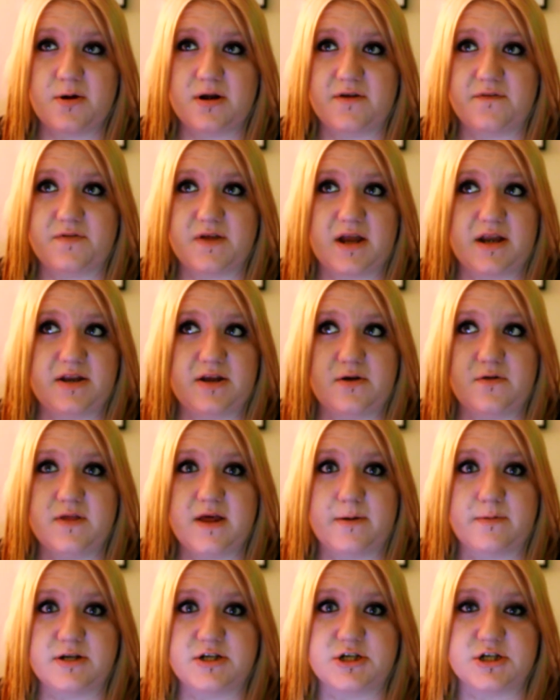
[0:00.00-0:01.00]
and if they do,
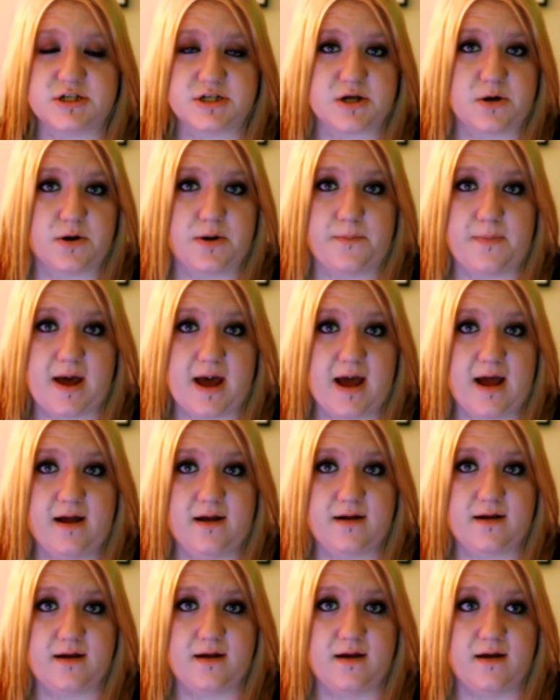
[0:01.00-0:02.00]
they would just go to
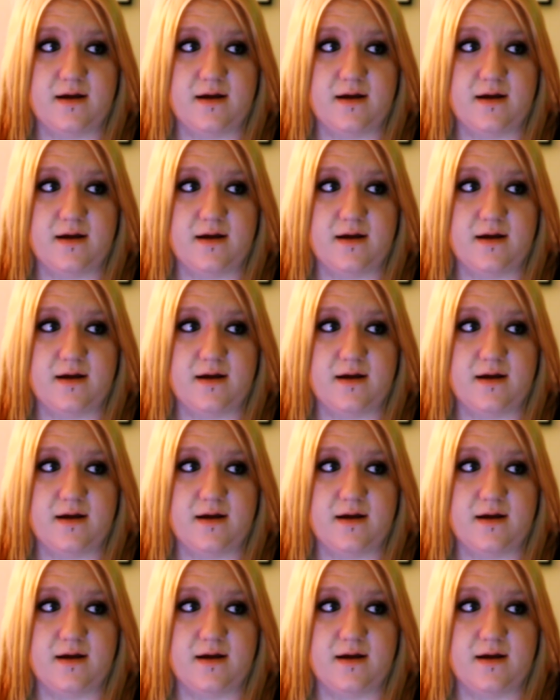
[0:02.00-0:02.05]
MAC.